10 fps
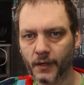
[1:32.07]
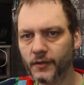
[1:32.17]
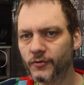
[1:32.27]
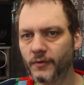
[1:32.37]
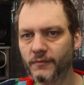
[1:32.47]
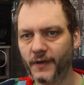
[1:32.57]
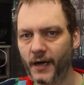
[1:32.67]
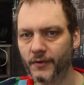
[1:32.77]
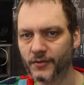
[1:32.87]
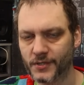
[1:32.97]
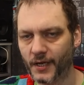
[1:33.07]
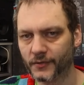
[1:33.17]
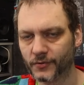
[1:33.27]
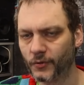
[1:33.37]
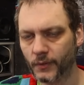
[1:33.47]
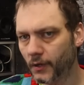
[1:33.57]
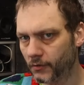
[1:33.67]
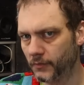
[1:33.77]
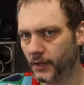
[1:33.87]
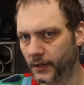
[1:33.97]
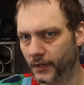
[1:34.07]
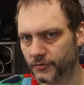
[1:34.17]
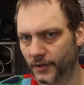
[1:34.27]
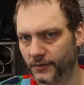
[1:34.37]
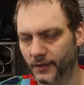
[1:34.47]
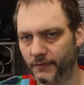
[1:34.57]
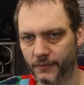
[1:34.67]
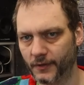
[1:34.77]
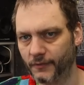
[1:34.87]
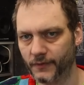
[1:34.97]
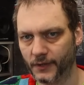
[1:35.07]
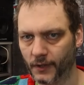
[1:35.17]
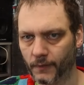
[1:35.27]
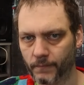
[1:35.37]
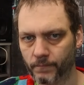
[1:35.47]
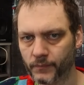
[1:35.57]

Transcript: and it's doing various tasks that we're not really interested in for this video.